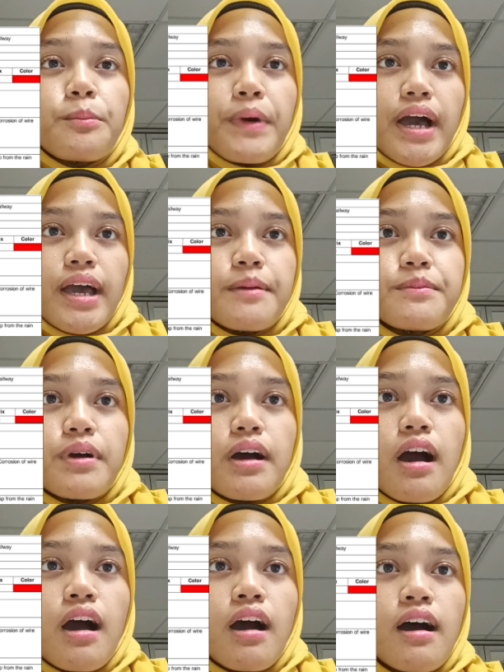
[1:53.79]
pipe
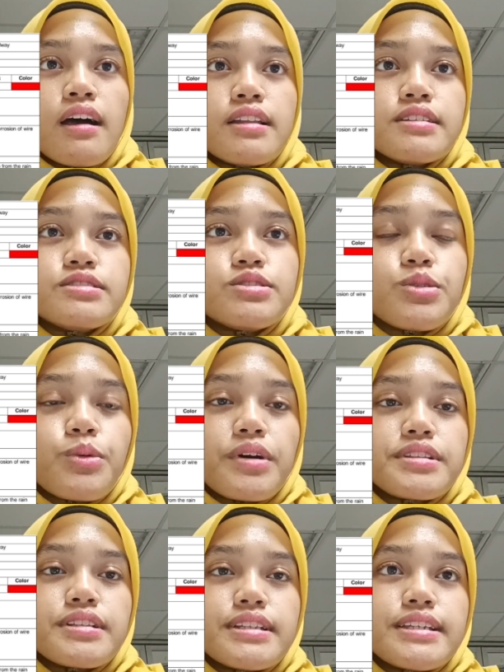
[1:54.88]
leads to
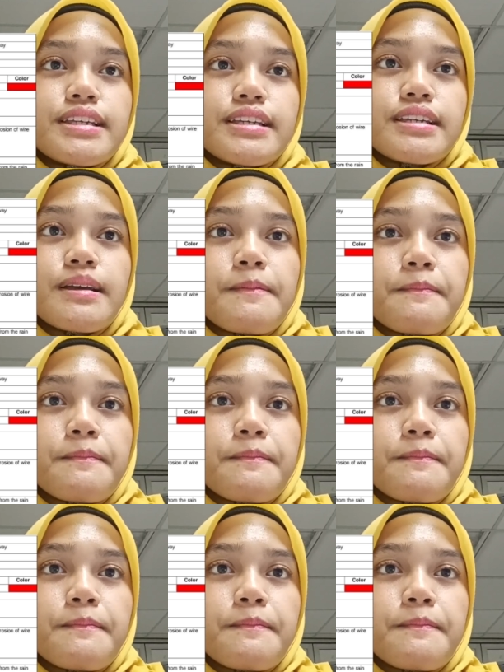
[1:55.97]
water leaking.